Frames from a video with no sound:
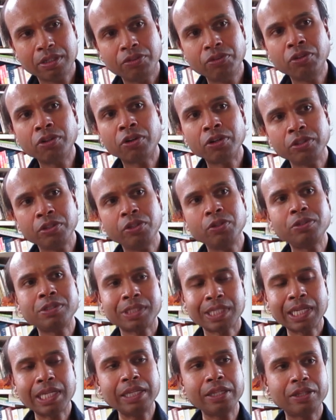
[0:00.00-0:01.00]
Not you
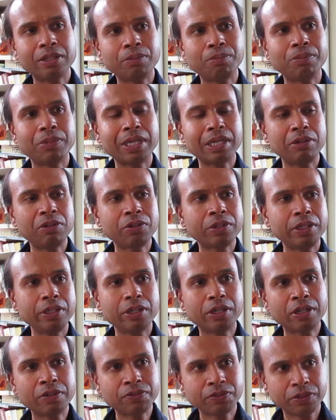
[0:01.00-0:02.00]
telling them and looking
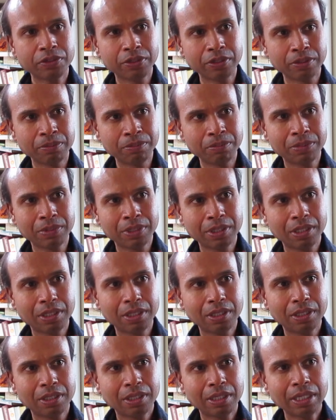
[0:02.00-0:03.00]
after them
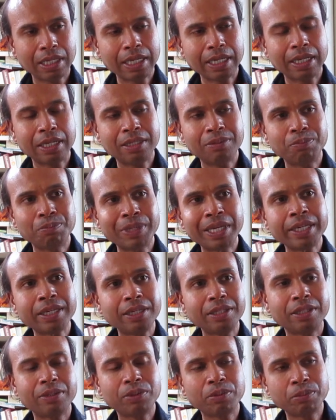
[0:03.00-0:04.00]
and
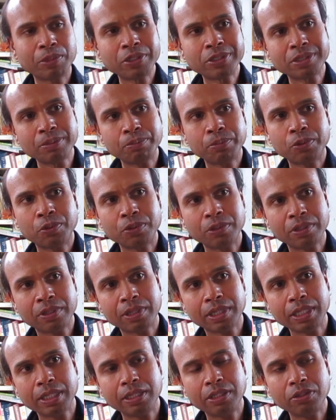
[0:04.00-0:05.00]
making them the most important
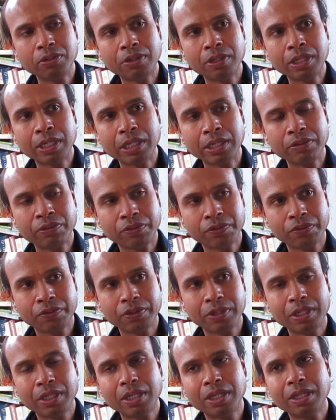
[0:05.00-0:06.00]
thing in your
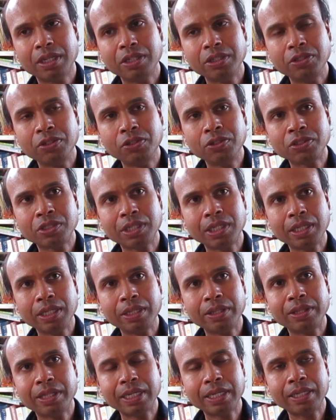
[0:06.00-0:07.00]
life
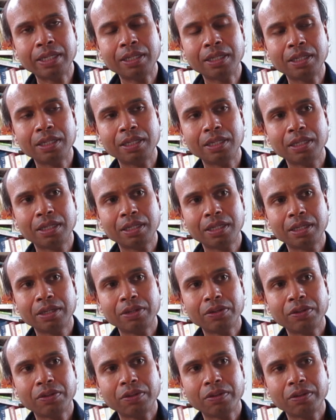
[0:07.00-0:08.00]
usually then,
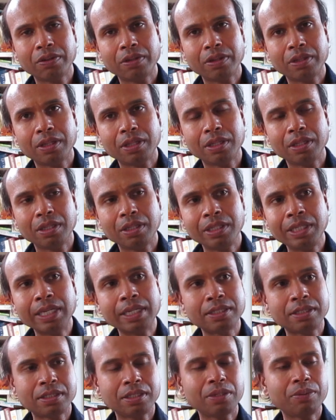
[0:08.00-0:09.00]

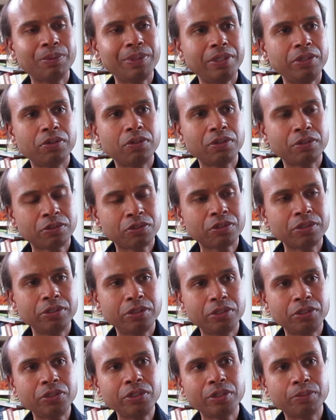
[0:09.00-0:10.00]
yes, I mean, you're,
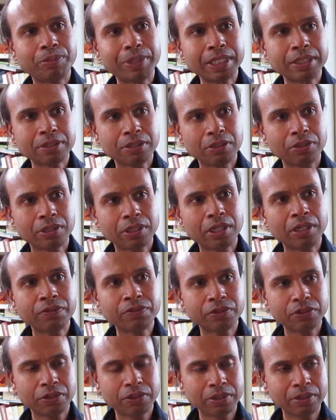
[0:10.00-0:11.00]
you're doing your best to look
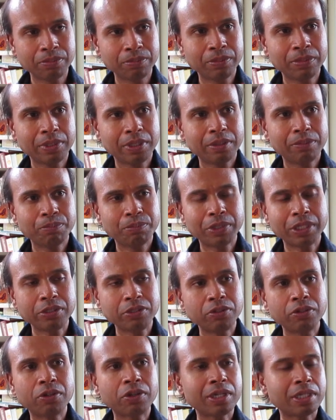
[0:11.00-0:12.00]
after them, but
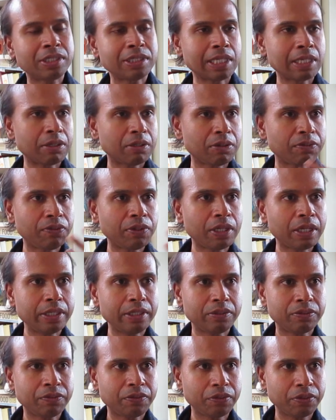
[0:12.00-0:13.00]
you're not a channel of
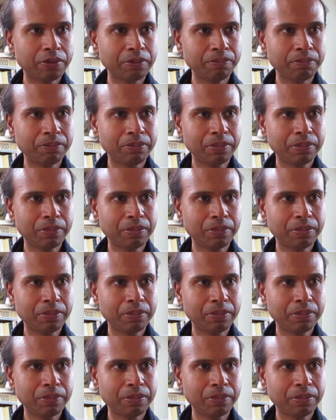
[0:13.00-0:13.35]
light for them.